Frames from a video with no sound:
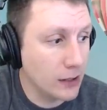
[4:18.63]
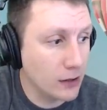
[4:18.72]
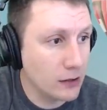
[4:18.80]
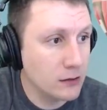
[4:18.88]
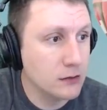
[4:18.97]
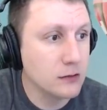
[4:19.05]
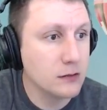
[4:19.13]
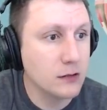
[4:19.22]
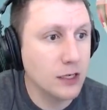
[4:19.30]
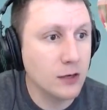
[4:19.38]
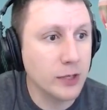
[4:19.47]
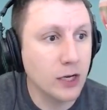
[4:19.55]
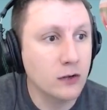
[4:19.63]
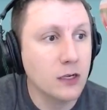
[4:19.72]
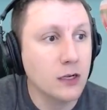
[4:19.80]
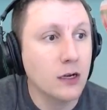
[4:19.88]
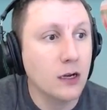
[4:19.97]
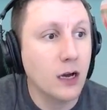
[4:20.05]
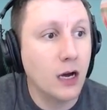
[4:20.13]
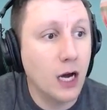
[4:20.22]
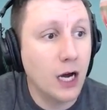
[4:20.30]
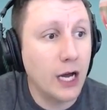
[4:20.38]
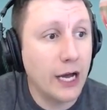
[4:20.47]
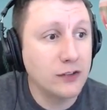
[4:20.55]
There we go.
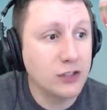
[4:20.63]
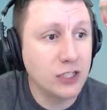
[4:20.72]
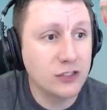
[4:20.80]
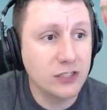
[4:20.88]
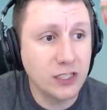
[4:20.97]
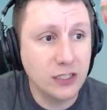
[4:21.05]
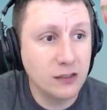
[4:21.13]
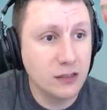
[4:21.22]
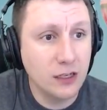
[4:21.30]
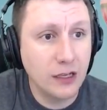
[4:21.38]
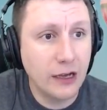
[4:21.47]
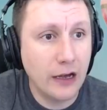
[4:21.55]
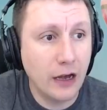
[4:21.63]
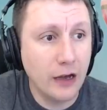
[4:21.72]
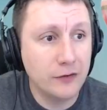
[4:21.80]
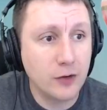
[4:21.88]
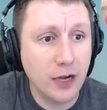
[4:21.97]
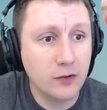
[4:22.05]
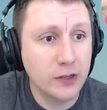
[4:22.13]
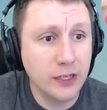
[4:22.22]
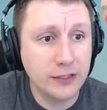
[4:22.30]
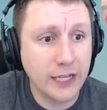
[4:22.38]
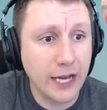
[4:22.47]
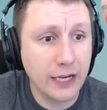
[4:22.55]
As you can see,
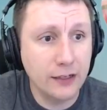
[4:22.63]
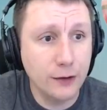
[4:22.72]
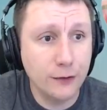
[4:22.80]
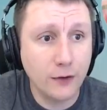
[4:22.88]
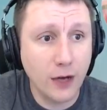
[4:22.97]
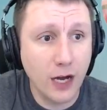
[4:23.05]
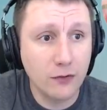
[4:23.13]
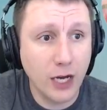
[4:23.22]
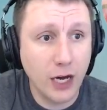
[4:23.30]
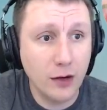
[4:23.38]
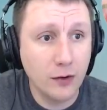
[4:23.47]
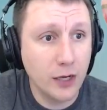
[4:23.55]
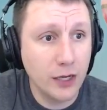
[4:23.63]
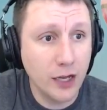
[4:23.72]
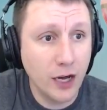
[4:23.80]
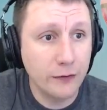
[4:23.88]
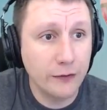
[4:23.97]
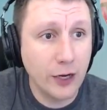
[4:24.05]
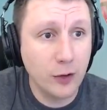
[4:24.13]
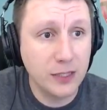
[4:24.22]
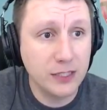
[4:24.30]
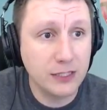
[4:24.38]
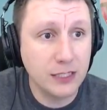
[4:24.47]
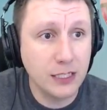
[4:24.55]
everything's active. I've got enough
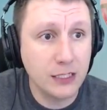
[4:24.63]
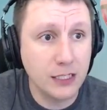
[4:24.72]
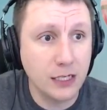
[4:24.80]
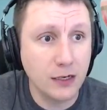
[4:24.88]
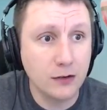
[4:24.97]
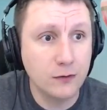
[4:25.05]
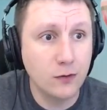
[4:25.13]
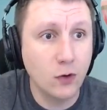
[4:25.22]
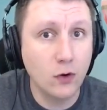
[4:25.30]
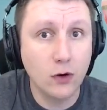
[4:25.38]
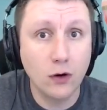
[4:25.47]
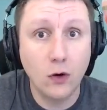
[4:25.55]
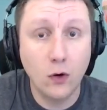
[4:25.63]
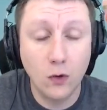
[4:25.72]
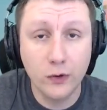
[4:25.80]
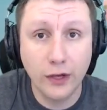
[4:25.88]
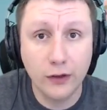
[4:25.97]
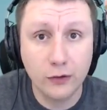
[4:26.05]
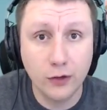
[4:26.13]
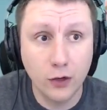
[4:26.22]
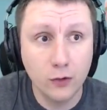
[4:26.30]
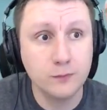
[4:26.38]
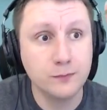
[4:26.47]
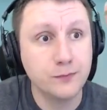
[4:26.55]
LPC in here for a whole nother
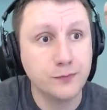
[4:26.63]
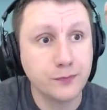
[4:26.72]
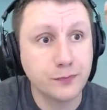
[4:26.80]
node.